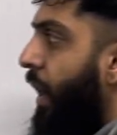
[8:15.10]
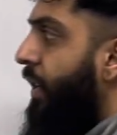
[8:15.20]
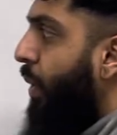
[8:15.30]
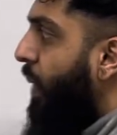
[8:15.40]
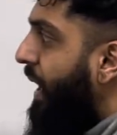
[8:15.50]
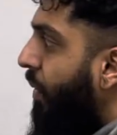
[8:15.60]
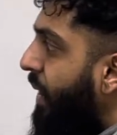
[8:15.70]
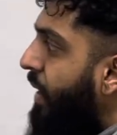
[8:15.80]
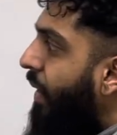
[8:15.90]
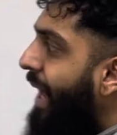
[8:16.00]
So we can
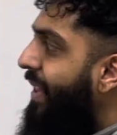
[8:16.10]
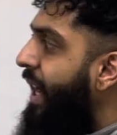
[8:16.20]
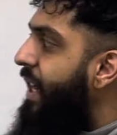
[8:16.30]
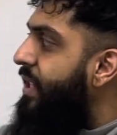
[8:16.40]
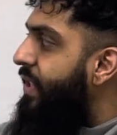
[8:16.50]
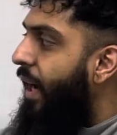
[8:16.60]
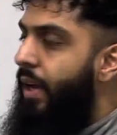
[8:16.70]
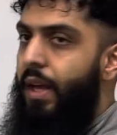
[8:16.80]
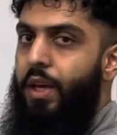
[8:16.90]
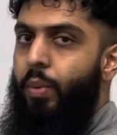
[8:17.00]
rewrite the
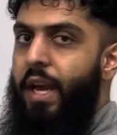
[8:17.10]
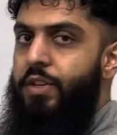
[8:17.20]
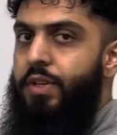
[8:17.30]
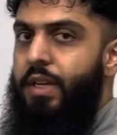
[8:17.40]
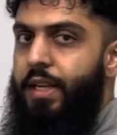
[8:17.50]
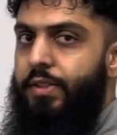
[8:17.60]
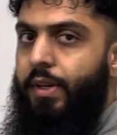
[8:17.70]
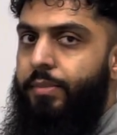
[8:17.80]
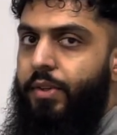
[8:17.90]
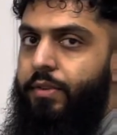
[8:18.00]
entire equation in
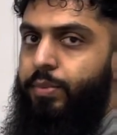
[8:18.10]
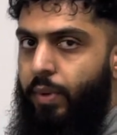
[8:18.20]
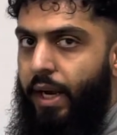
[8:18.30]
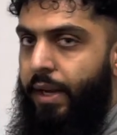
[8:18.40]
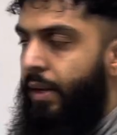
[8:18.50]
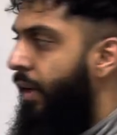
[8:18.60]
terms of y.